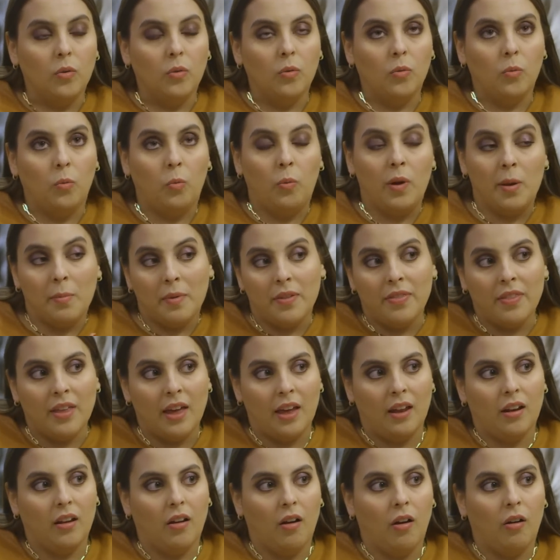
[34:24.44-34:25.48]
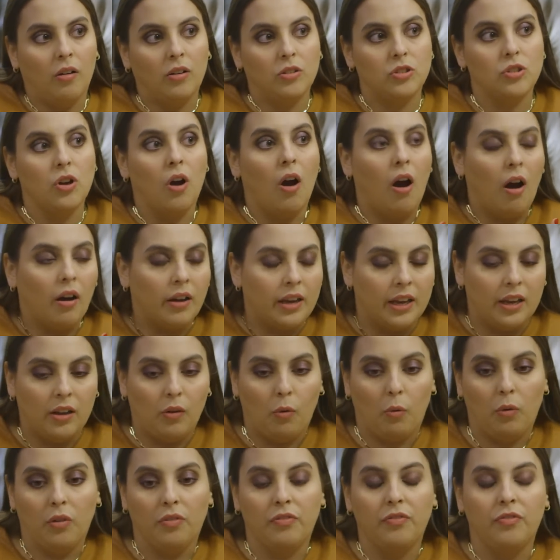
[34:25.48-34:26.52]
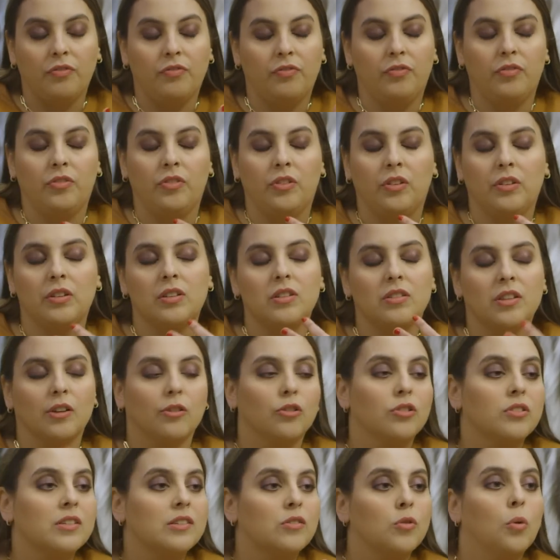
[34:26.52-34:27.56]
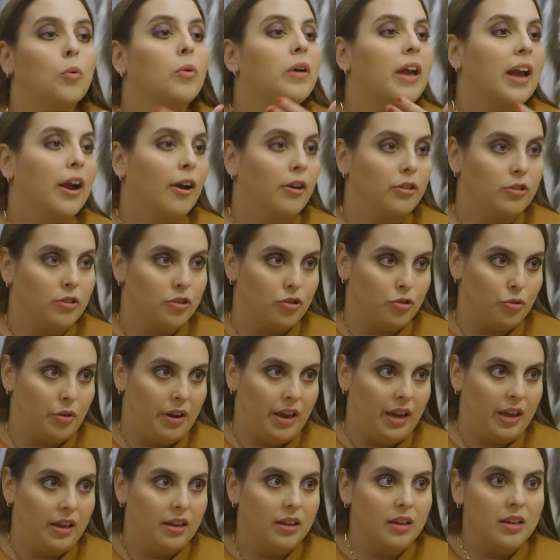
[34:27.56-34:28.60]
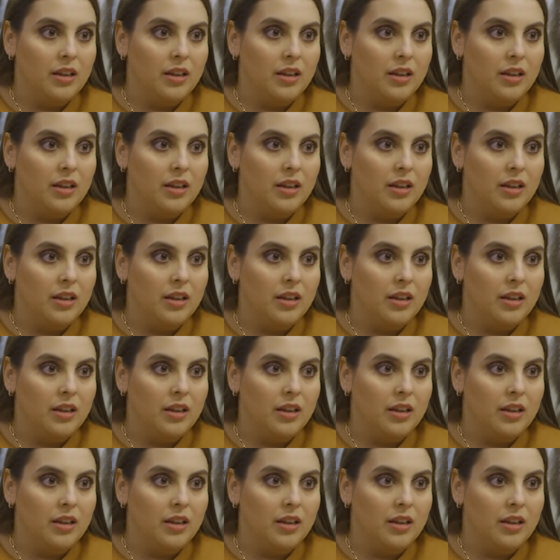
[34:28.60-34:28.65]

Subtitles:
women that are talking or their sole character trait,